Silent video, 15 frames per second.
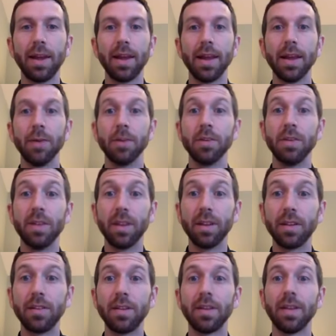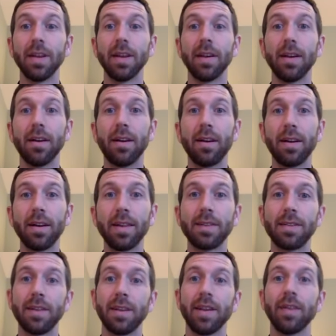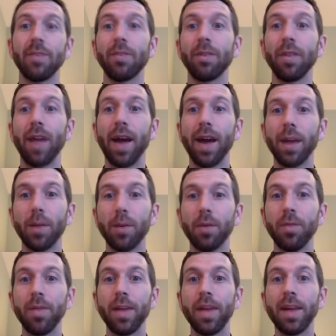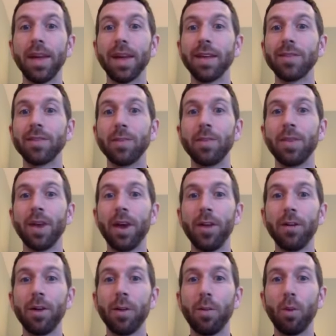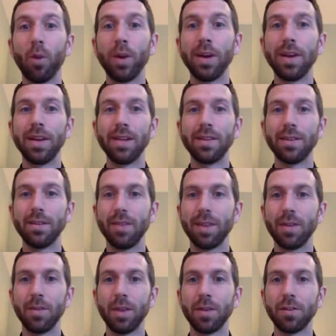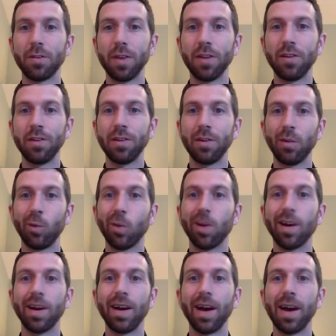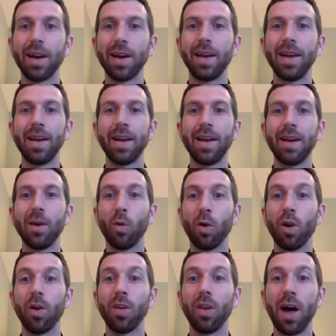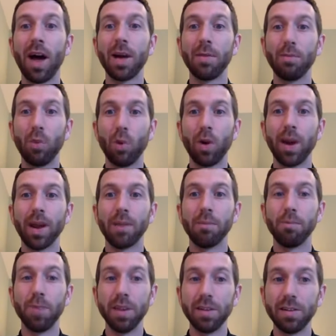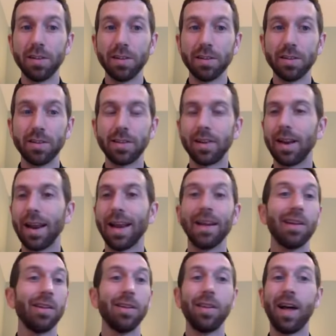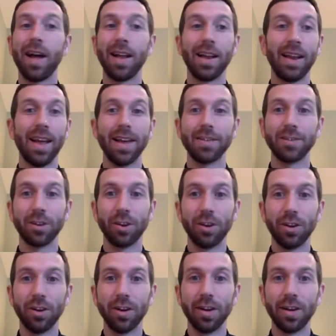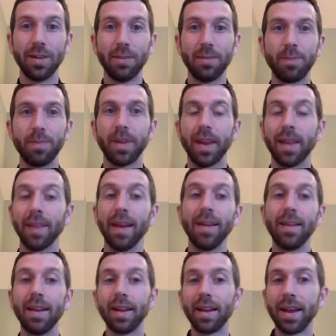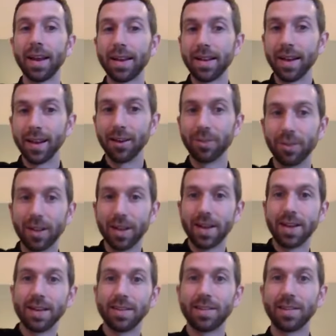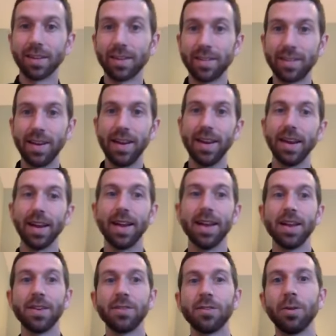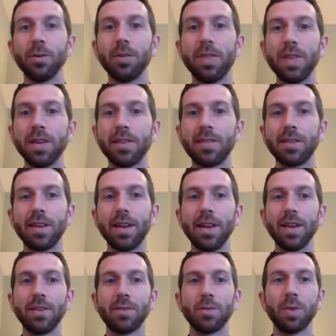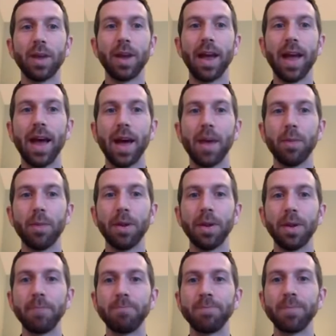He was diligent and honest and reliable. And some of the other appointees of the administration were a lot more ambitious and a lot less good. And they didn't like Daniel succeeding. So this is what happened.